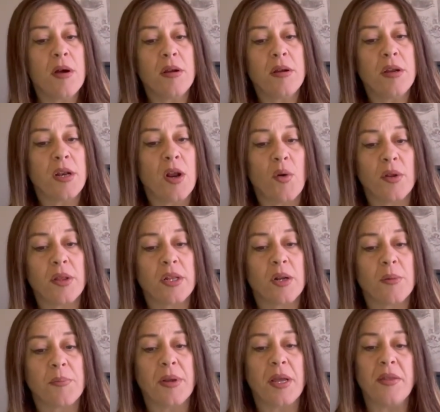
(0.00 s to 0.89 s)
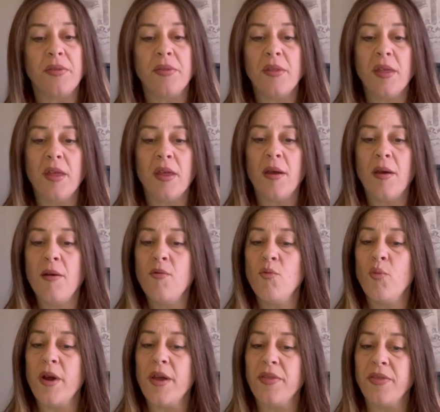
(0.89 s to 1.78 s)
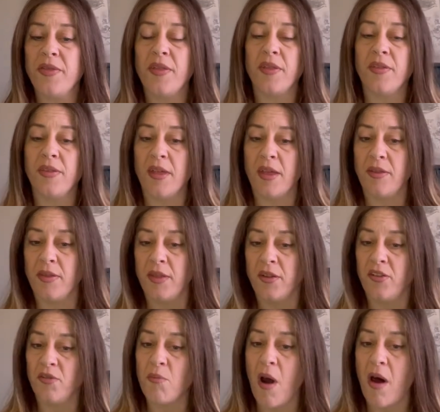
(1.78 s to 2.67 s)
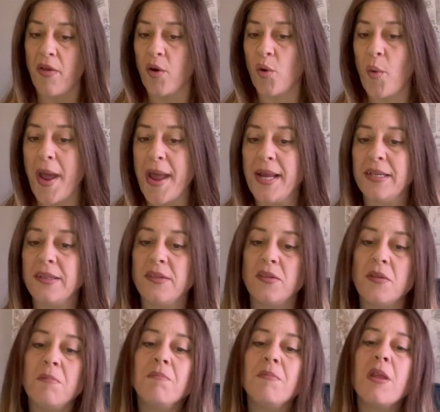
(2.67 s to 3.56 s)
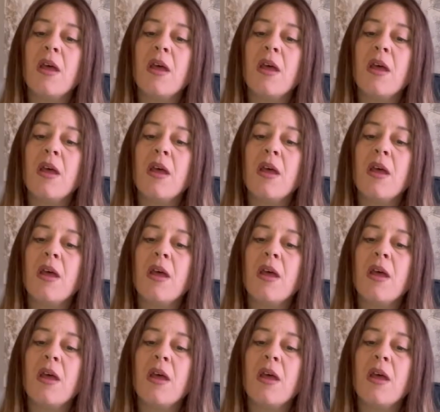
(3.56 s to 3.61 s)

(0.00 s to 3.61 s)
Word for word: you know, a little bit with the, the, the smaller weights.